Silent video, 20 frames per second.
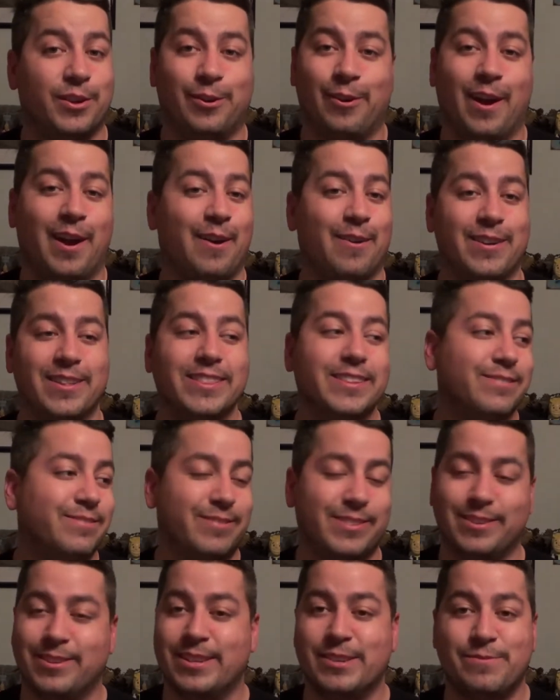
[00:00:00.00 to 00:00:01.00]
ground in
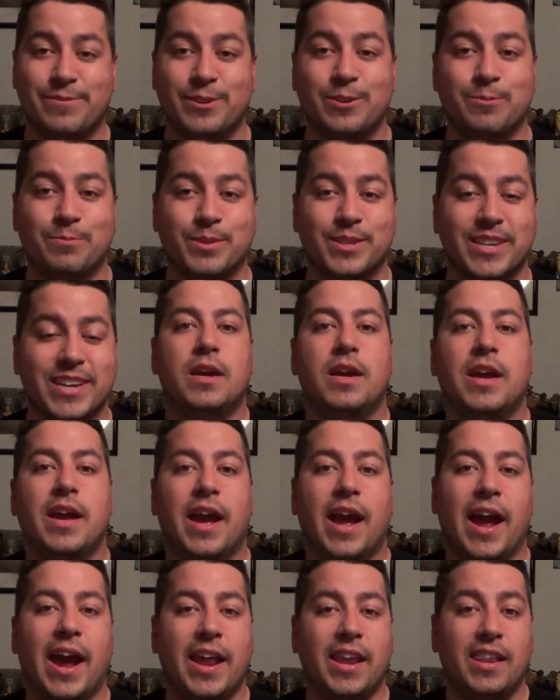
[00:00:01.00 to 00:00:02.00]
the, in the films.
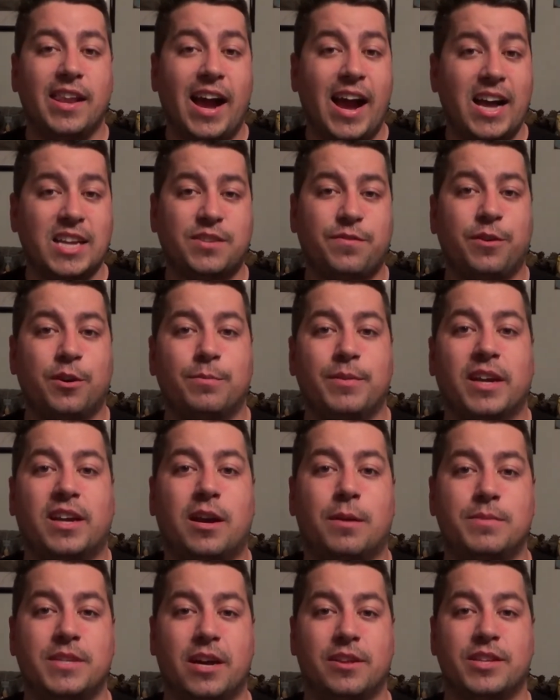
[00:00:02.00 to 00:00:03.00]
And last film that
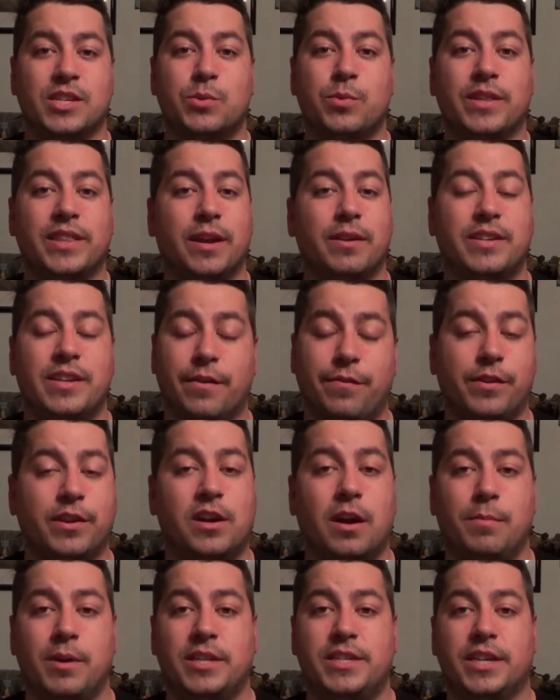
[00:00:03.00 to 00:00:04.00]
comes out this week that definitely
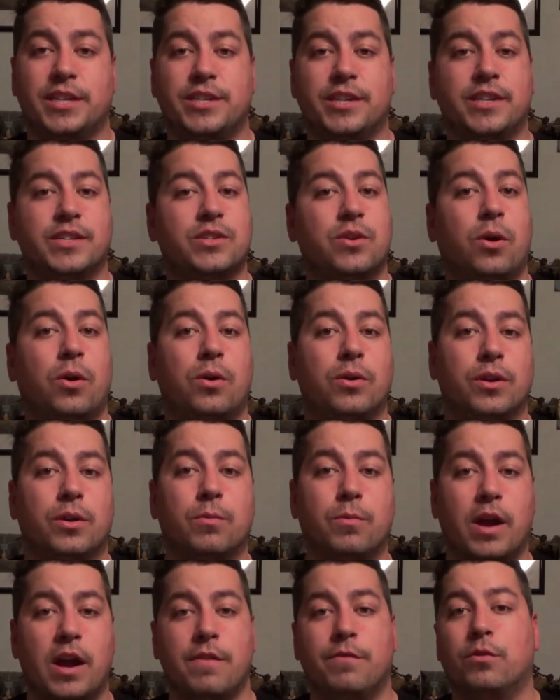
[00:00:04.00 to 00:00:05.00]
caught my attention is called
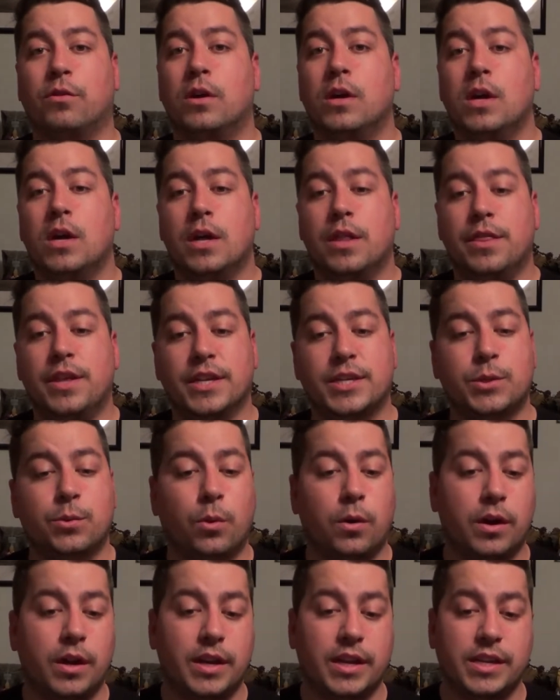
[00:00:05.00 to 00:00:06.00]
Arrival. This
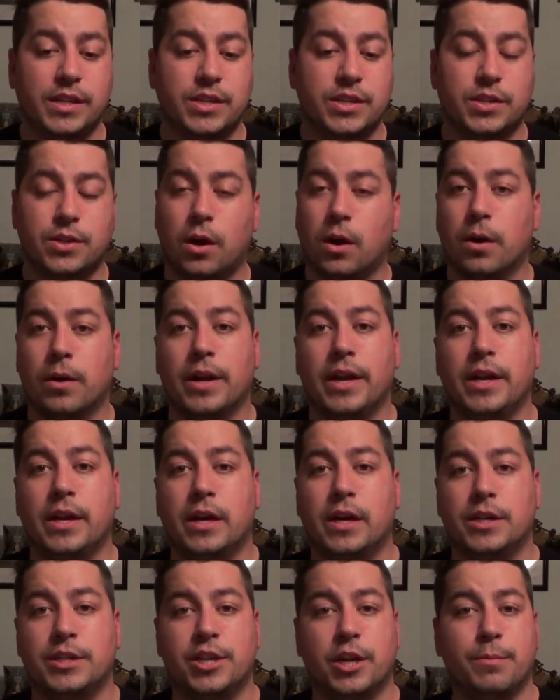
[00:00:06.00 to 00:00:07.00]
one is starring
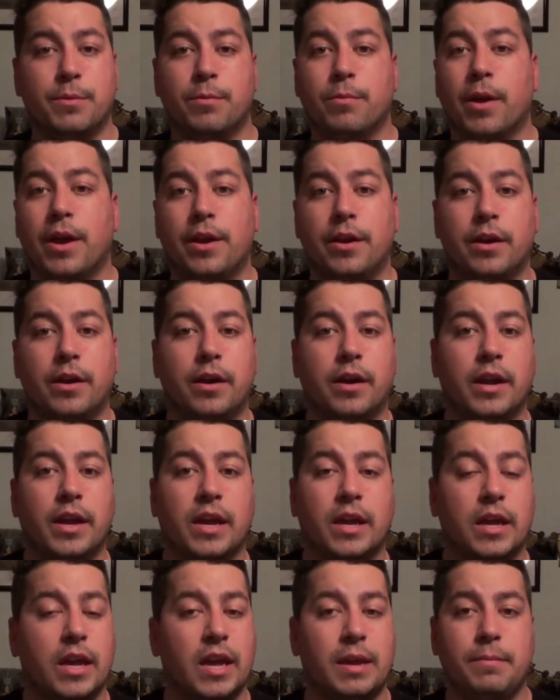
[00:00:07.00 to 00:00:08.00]
uh, Jeremy Renner,
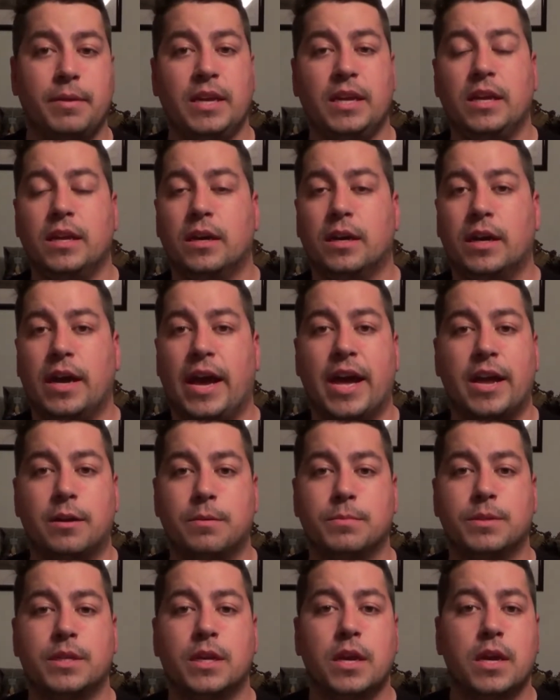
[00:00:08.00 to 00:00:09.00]
Amy uh,
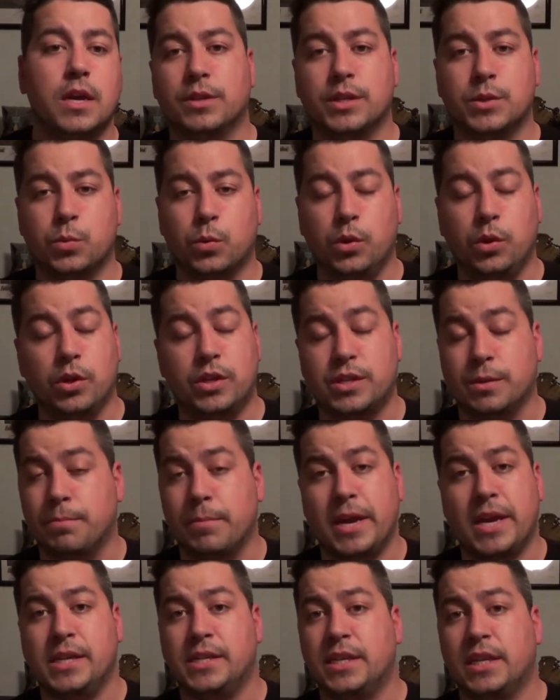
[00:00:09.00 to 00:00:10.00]
Adams. This one looks
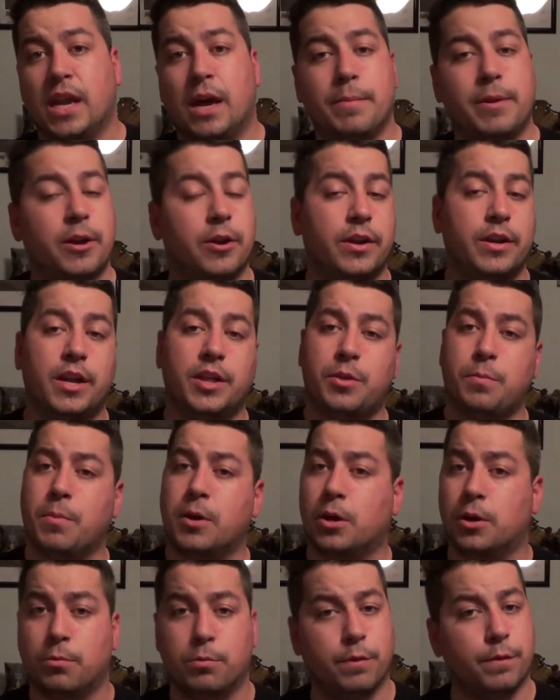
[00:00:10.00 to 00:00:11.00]
amazing. I'm hearing nothing
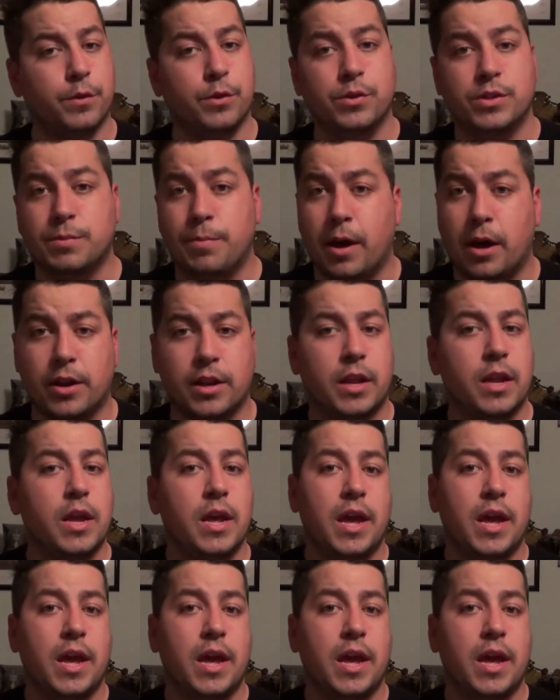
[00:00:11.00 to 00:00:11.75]
but good reviews about it,